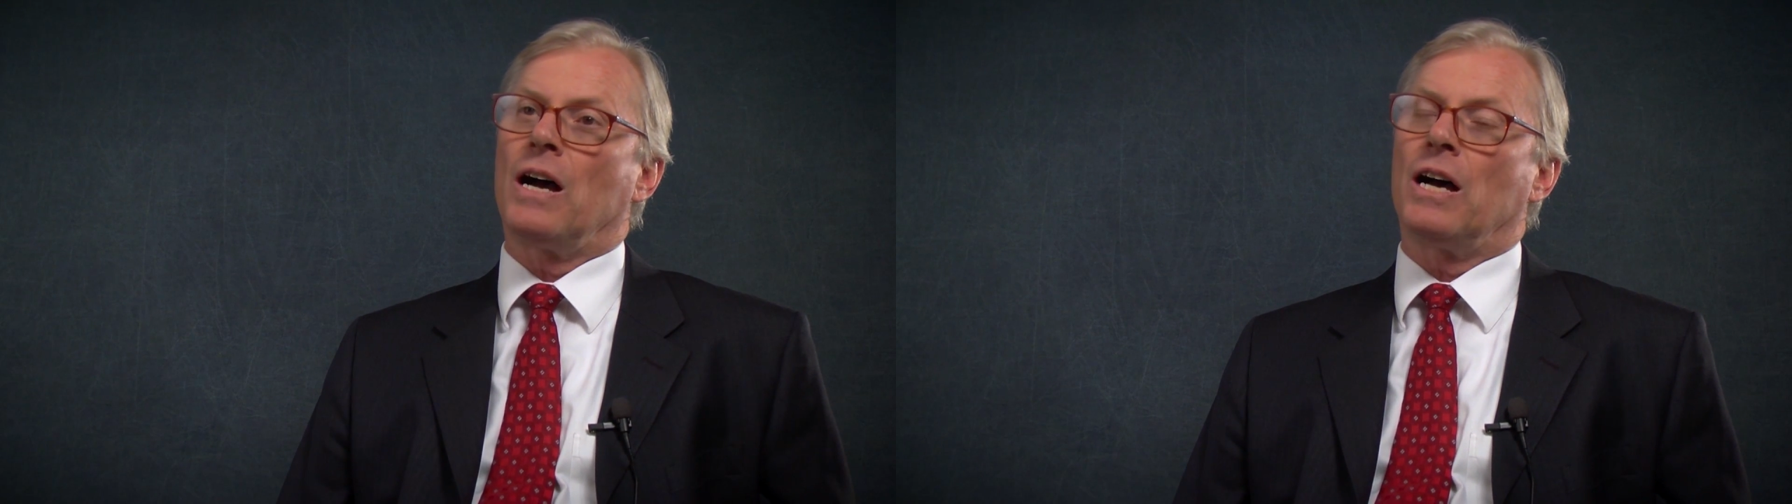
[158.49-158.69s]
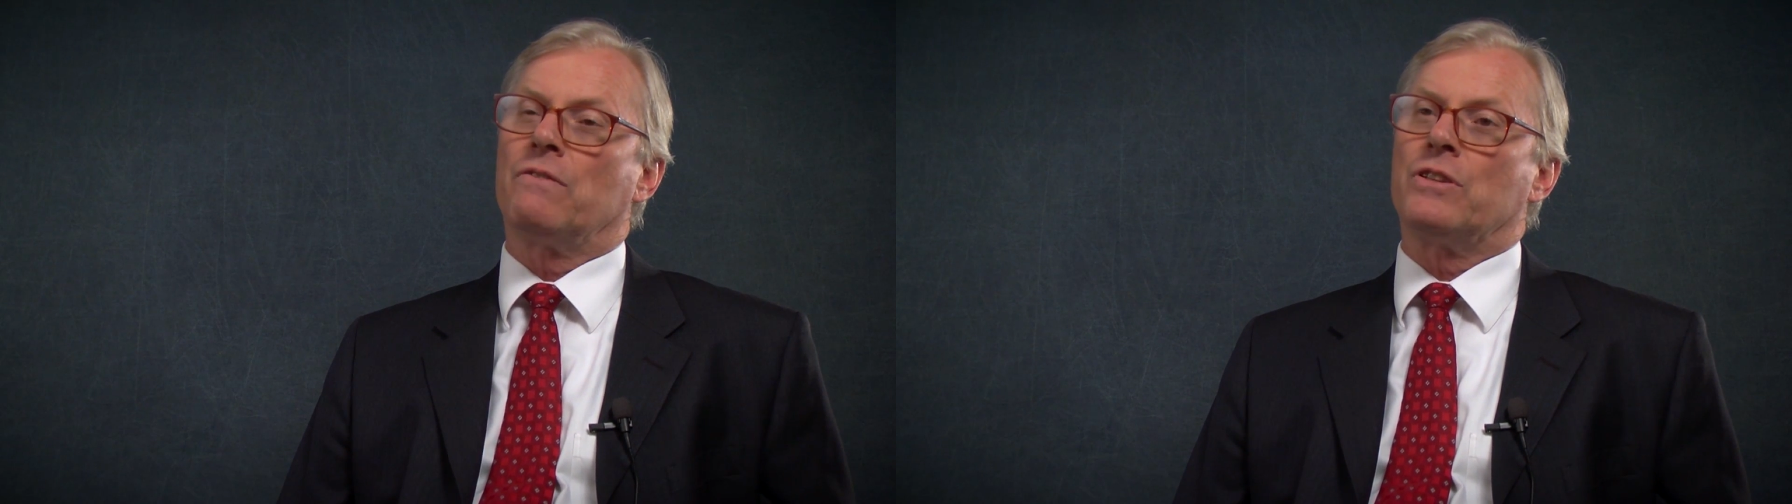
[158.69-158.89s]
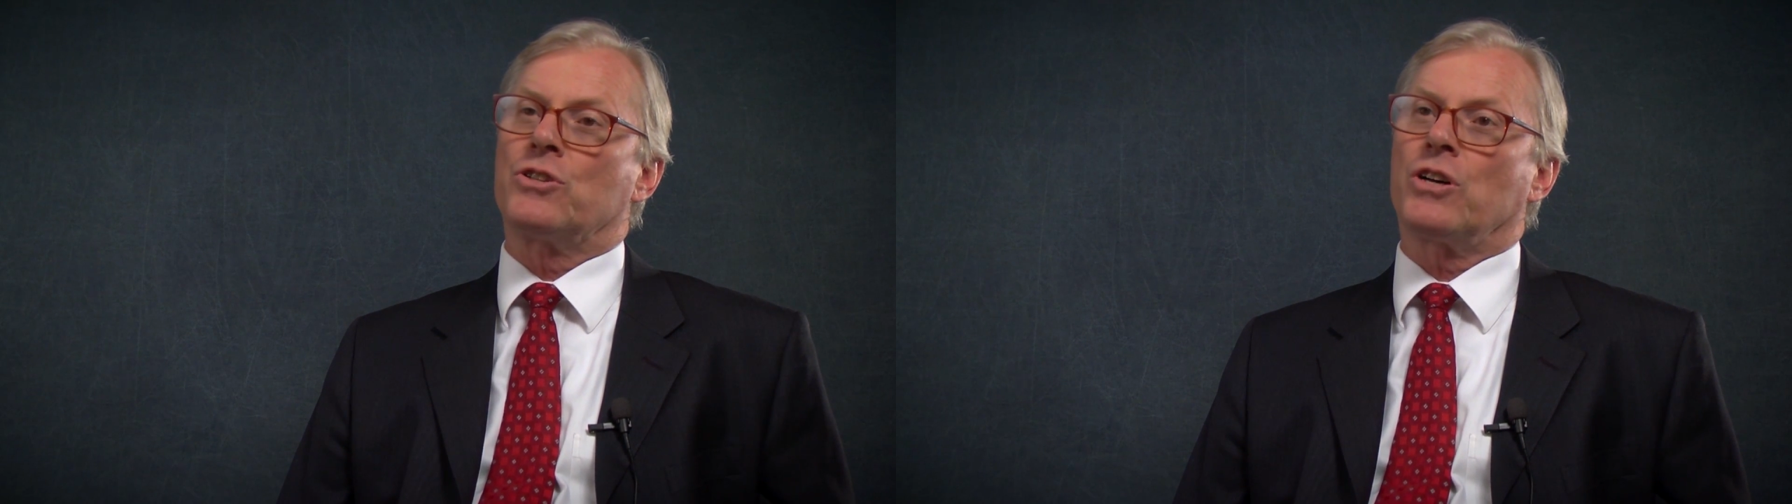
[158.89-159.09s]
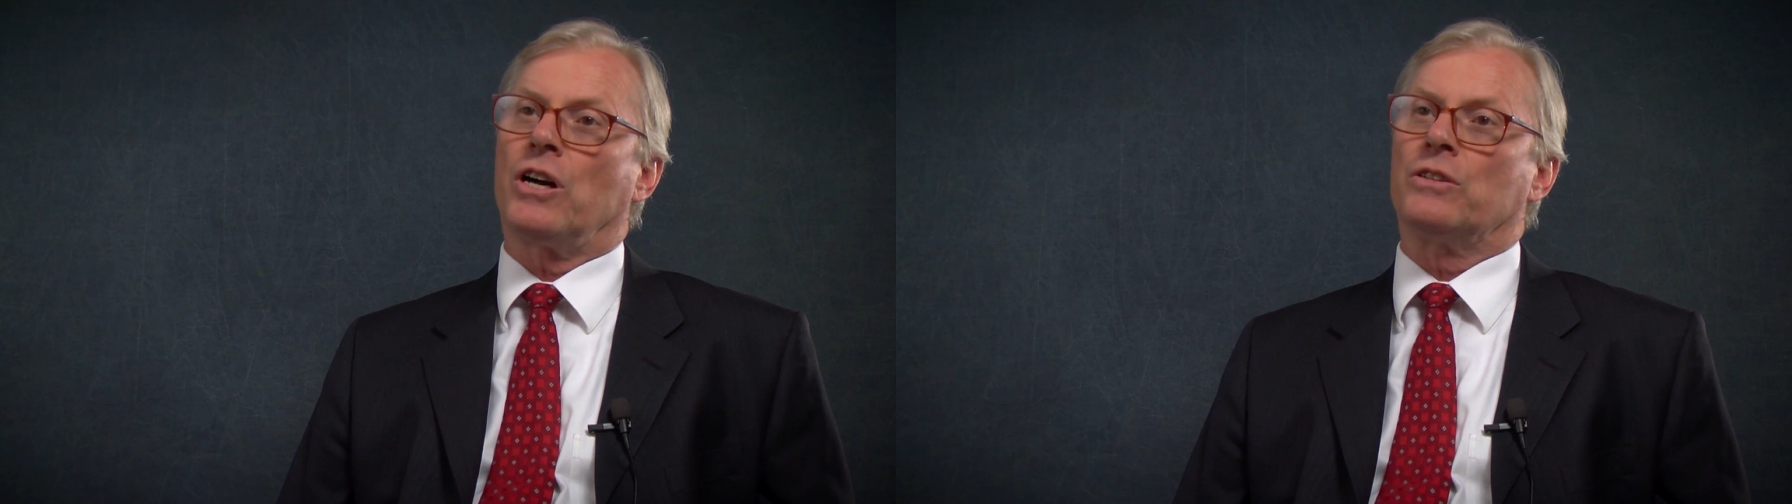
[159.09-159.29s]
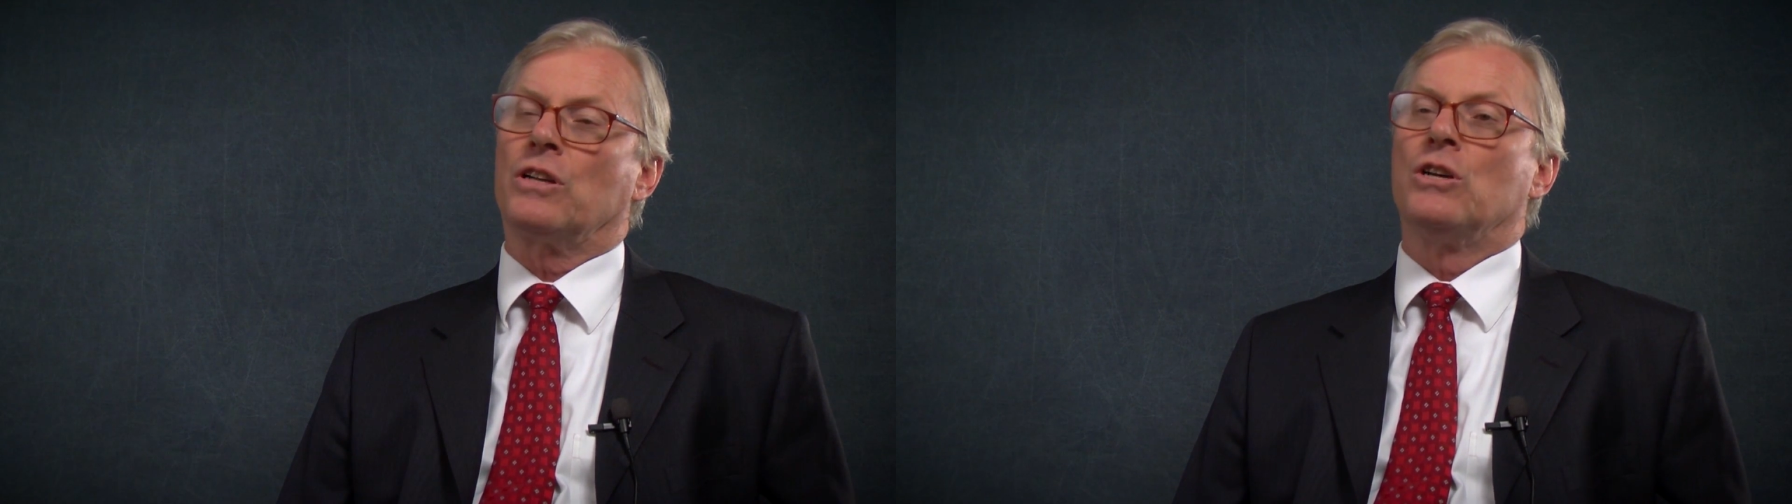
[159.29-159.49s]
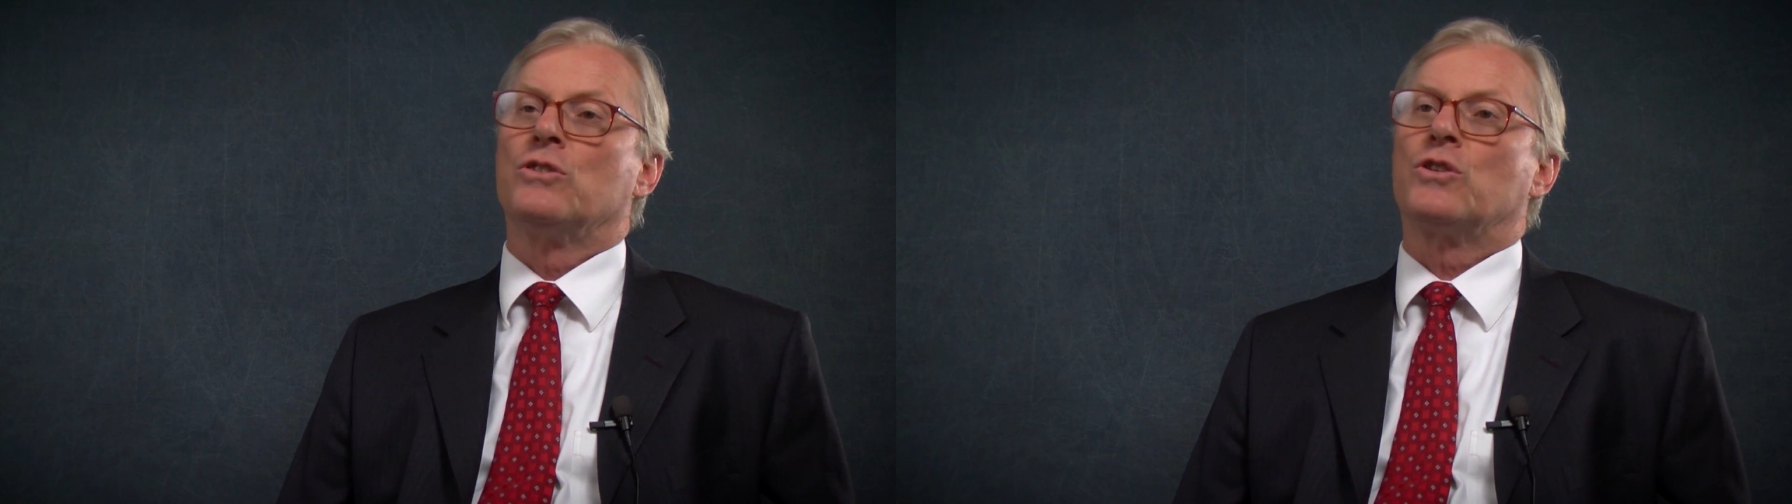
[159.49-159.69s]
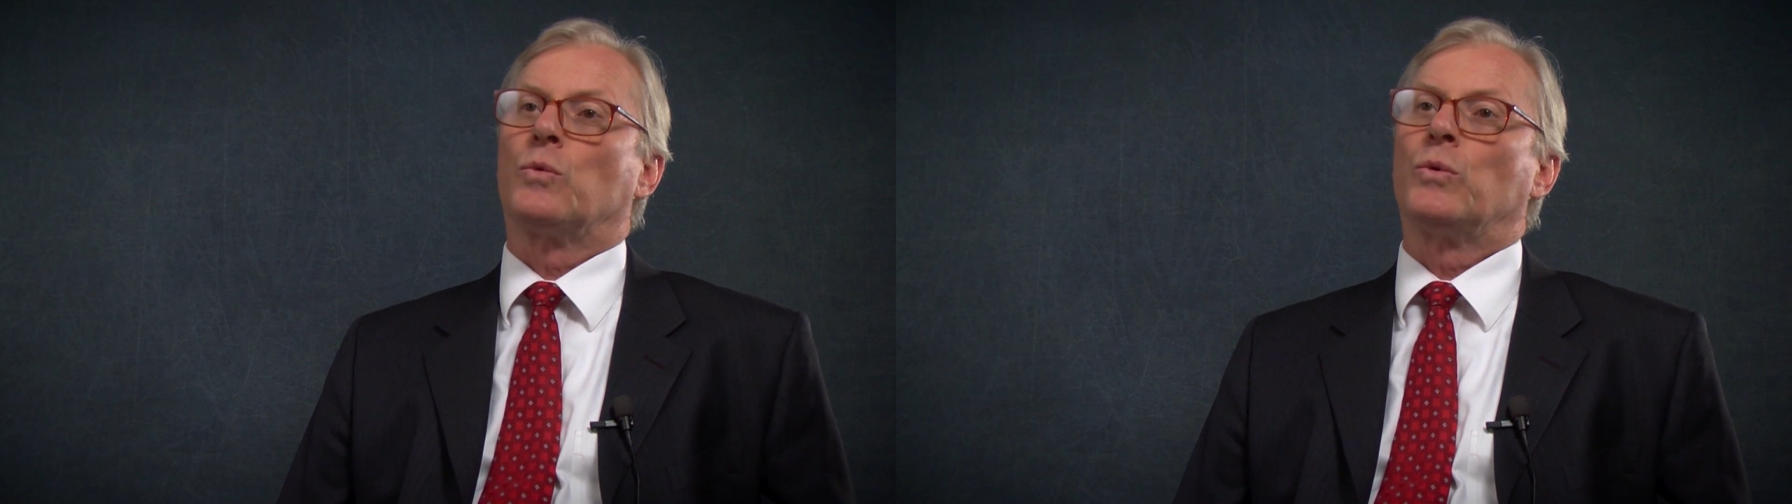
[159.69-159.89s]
of the chart to